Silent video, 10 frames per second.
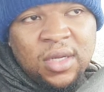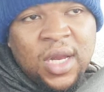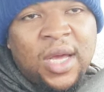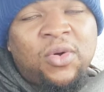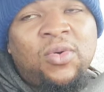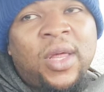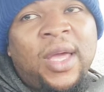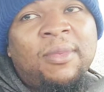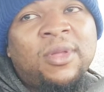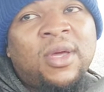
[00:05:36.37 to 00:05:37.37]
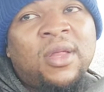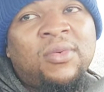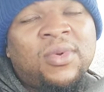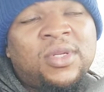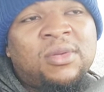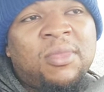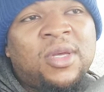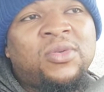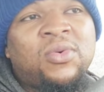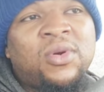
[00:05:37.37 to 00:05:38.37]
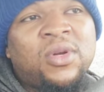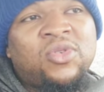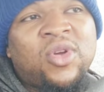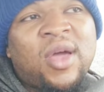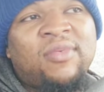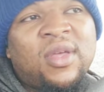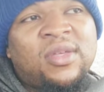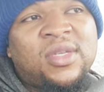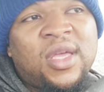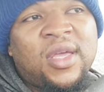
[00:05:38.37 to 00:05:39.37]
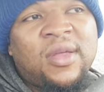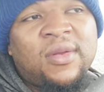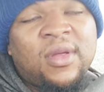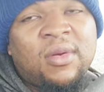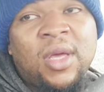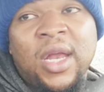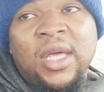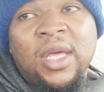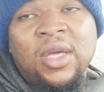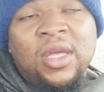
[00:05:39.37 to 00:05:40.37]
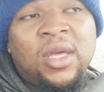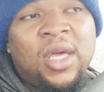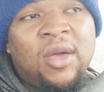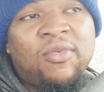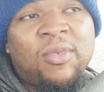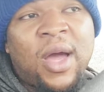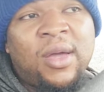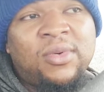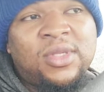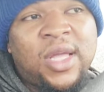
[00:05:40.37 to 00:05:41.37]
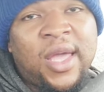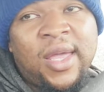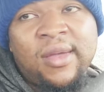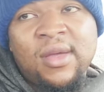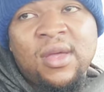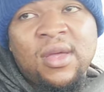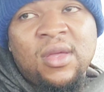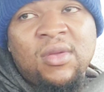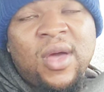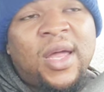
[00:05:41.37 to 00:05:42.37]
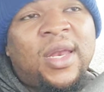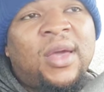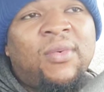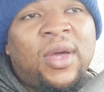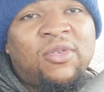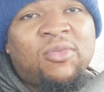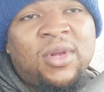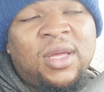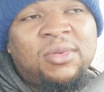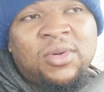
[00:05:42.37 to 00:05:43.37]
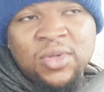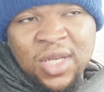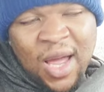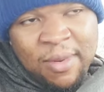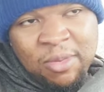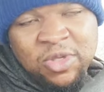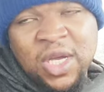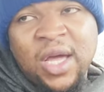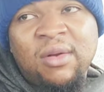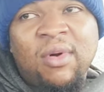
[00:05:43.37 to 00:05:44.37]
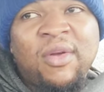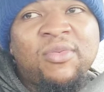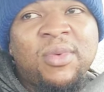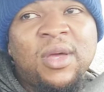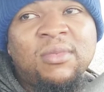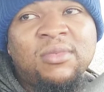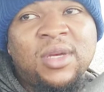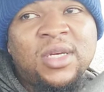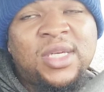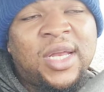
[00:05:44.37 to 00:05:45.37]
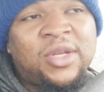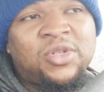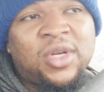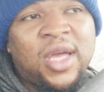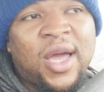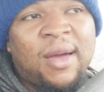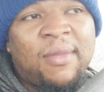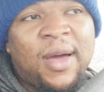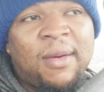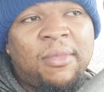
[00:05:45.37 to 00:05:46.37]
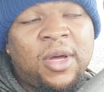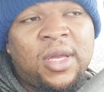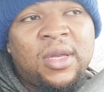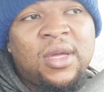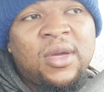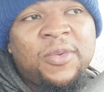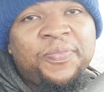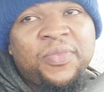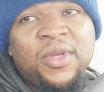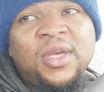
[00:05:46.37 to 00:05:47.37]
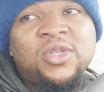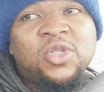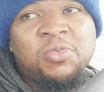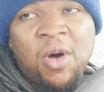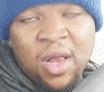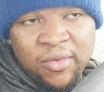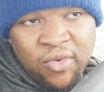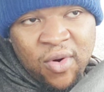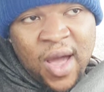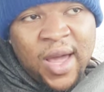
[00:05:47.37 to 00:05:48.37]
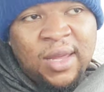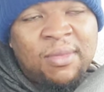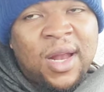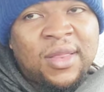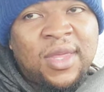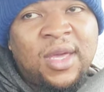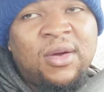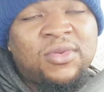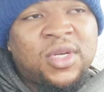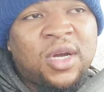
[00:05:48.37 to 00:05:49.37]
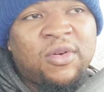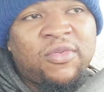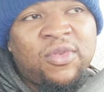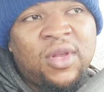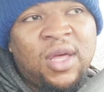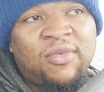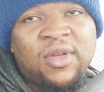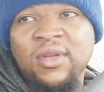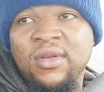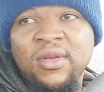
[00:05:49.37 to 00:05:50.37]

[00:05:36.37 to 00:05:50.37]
not Kool Aid, but the other one is the best corner in the draft, they saying. And they got a good kid from Iowa State. You got Nate Wiggins from Clemson, which a lot of people shying away from him because he got injured at combine, but he's a smaller variety. But I think on turf, you love it